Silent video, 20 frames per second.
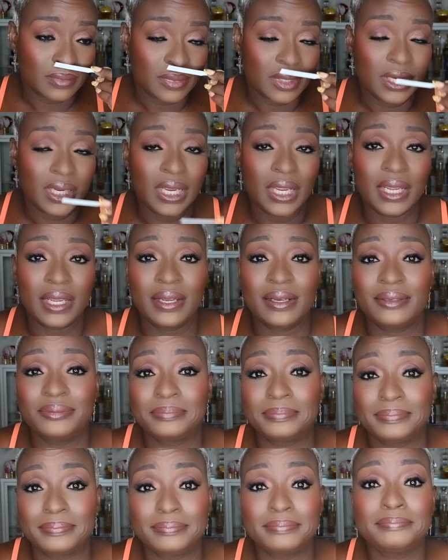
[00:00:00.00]
Yeah.
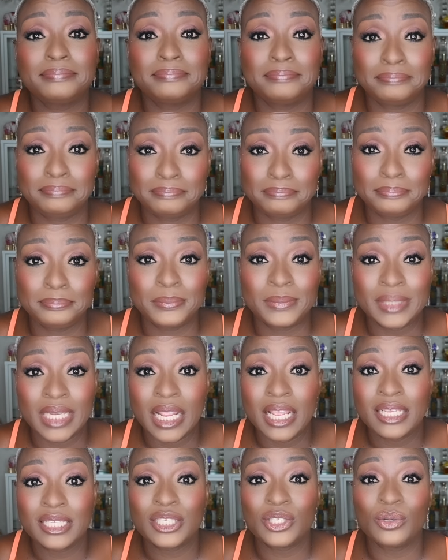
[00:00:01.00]
Mm-hmm.
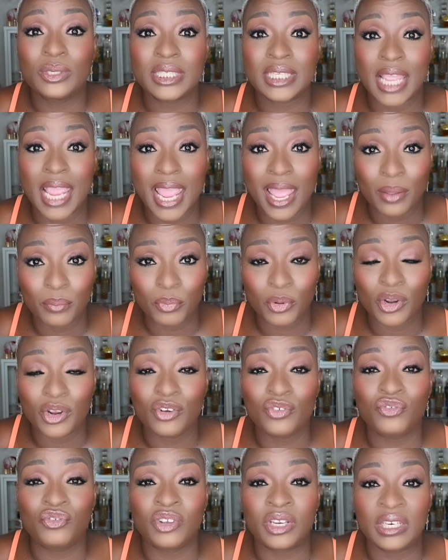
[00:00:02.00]
So it's
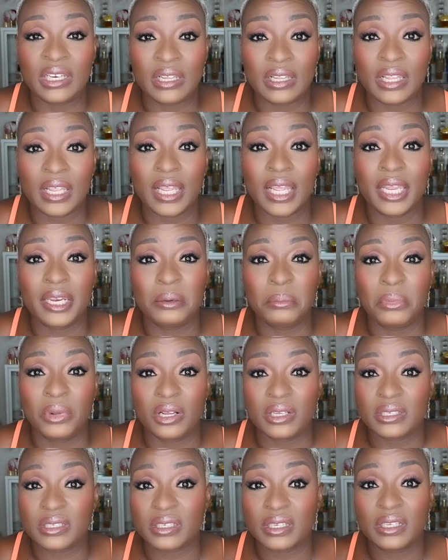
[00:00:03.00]
amber, vanilla, and
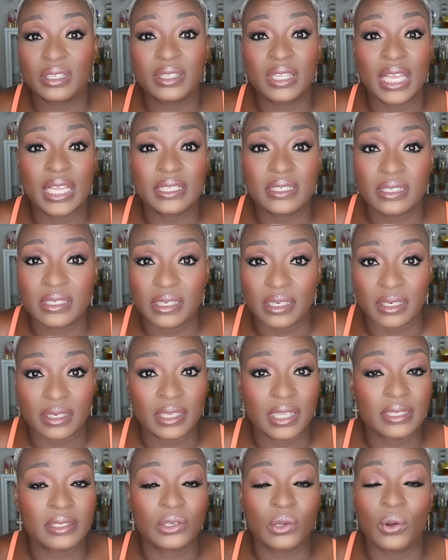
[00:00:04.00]
musk. That's
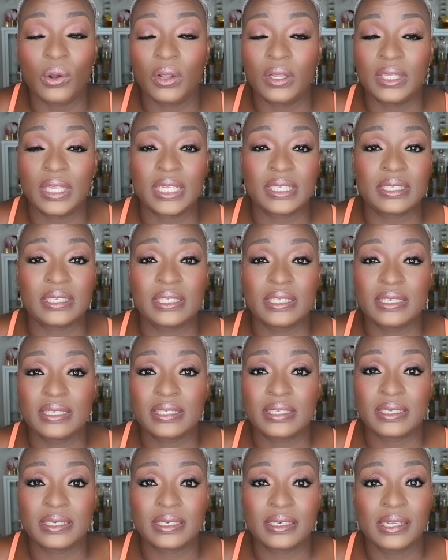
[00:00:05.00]
it. That's all that's
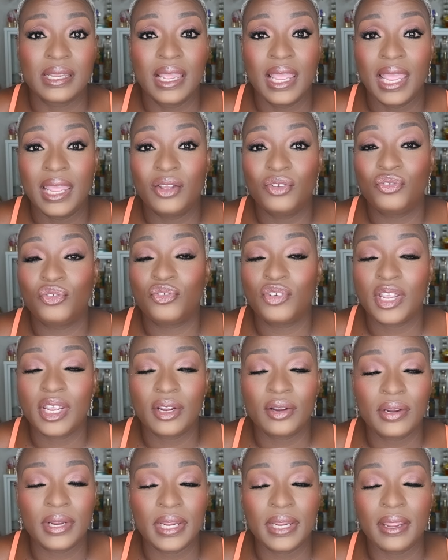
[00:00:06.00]
listed.
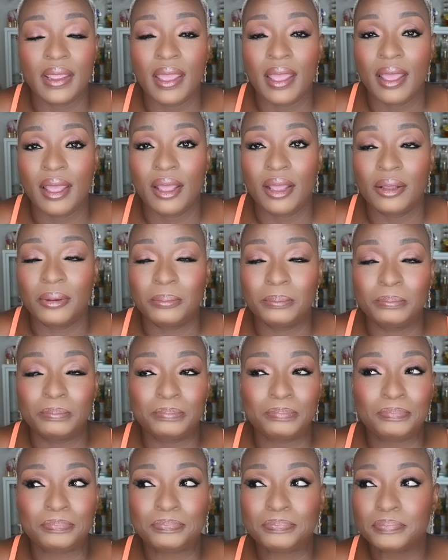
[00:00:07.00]
Very
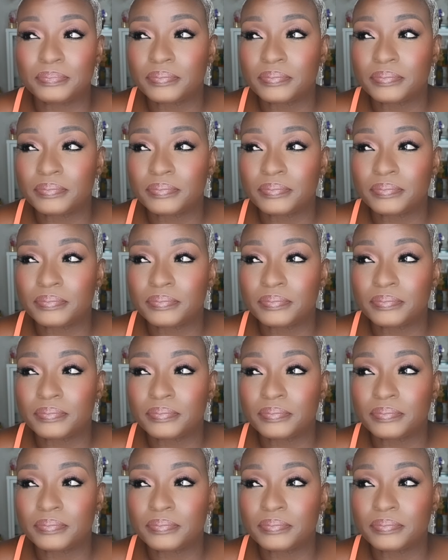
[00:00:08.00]
um,